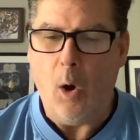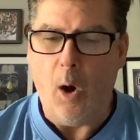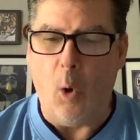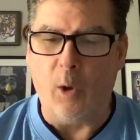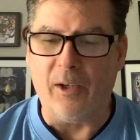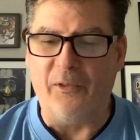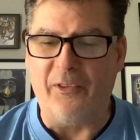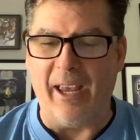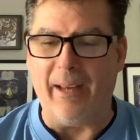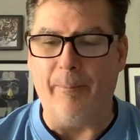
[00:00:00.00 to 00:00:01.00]
Oregon
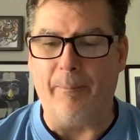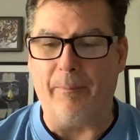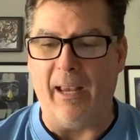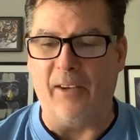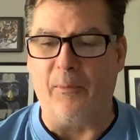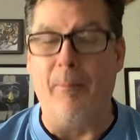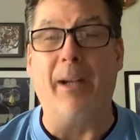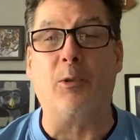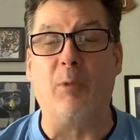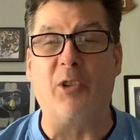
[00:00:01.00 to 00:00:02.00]
State has
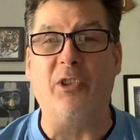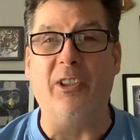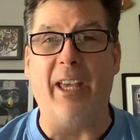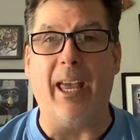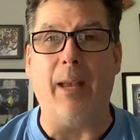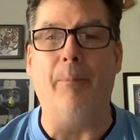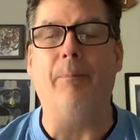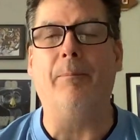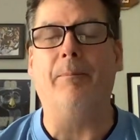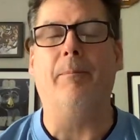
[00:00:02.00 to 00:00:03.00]
better rushing
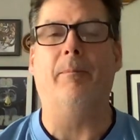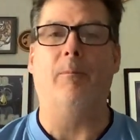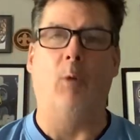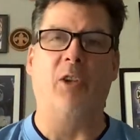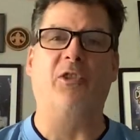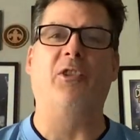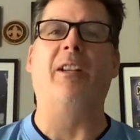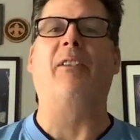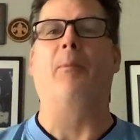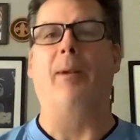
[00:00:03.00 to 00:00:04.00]
game. Washington
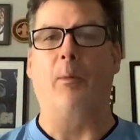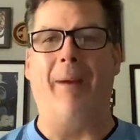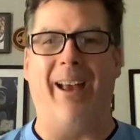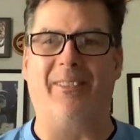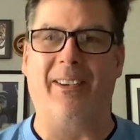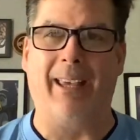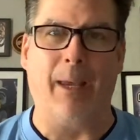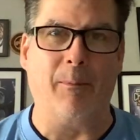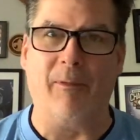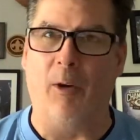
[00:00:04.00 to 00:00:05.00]
has a better passing
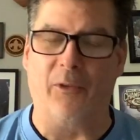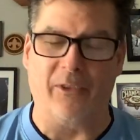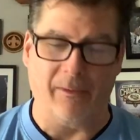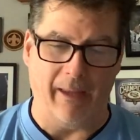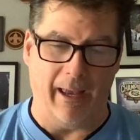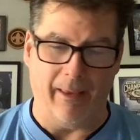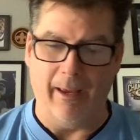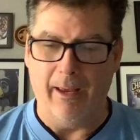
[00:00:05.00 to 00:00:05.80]
game. We've all seen that.